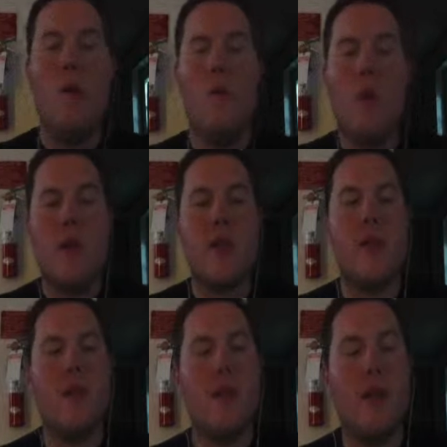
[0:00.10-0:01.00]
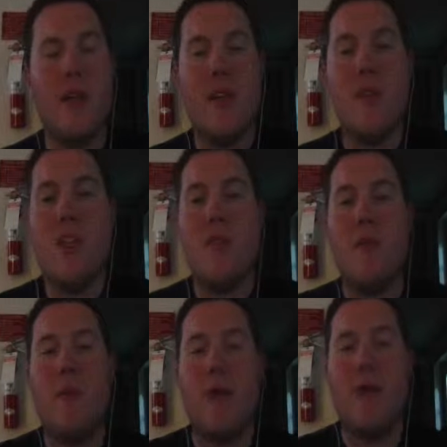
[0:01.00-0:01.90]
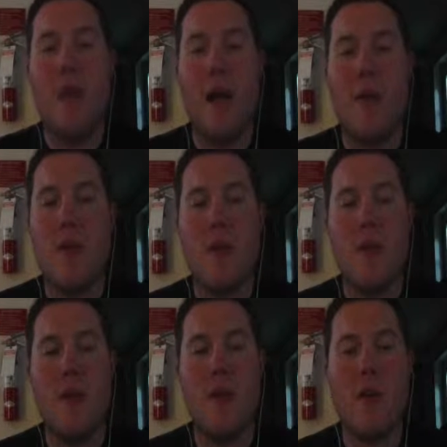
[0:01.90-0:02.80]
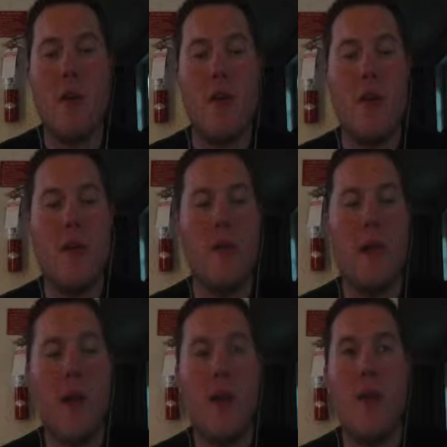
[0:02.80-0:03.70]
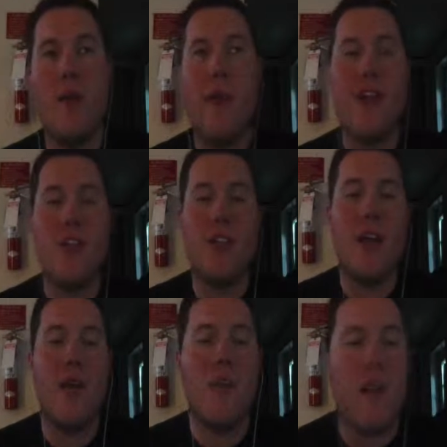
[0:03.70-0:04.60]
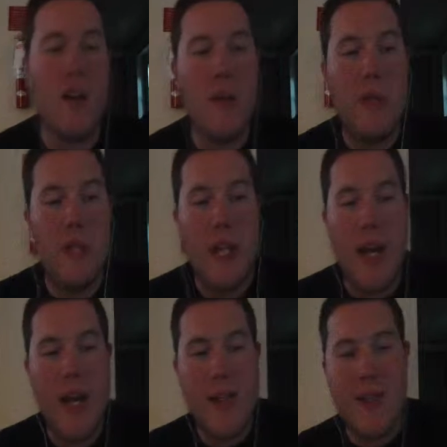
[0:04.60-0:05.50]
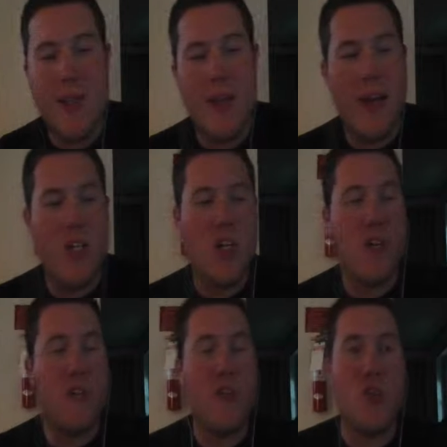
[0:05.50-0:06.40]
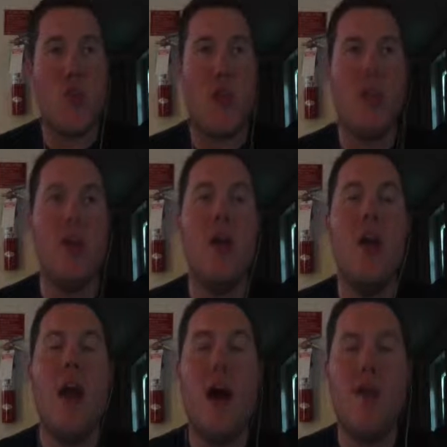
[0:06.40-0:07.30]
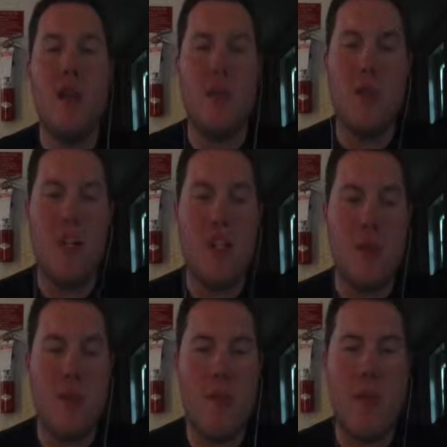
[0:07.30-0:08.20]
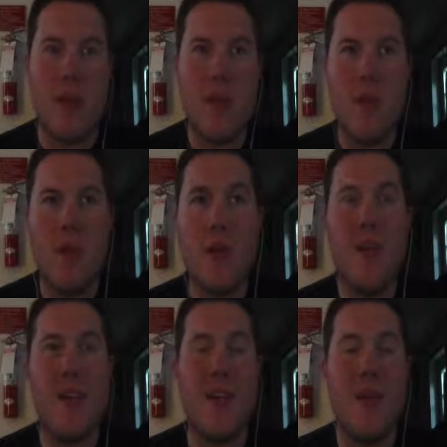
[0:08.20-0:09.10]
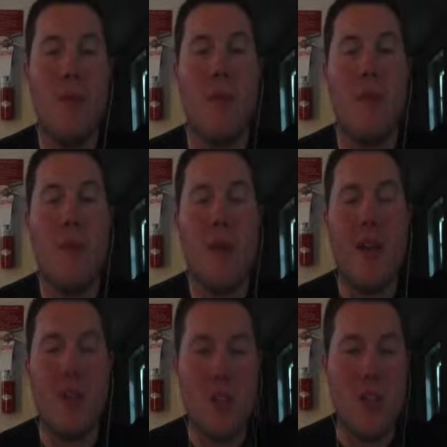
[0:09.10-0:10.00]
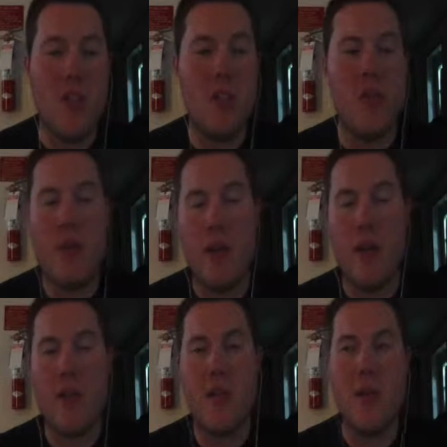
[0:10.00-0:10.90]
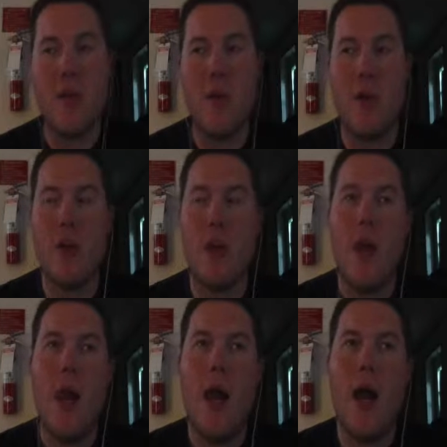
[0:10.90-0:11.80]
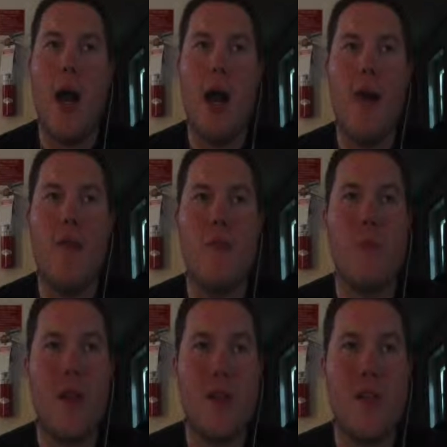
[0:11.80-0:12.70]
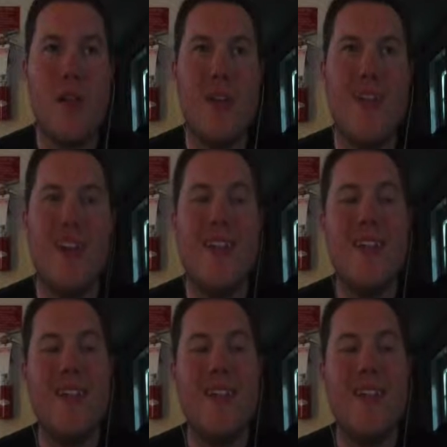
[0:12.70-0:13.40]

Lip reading: What is going on, ladies and gentlemen? We are back once again. We're going to be doing another reaction today. We're finally going to be looking at Sonic the Hedgehog, the first trailer. I was able to look at some of it when I was at work. I was not able to fully pay attention to it again because I was at work. From what I saw, it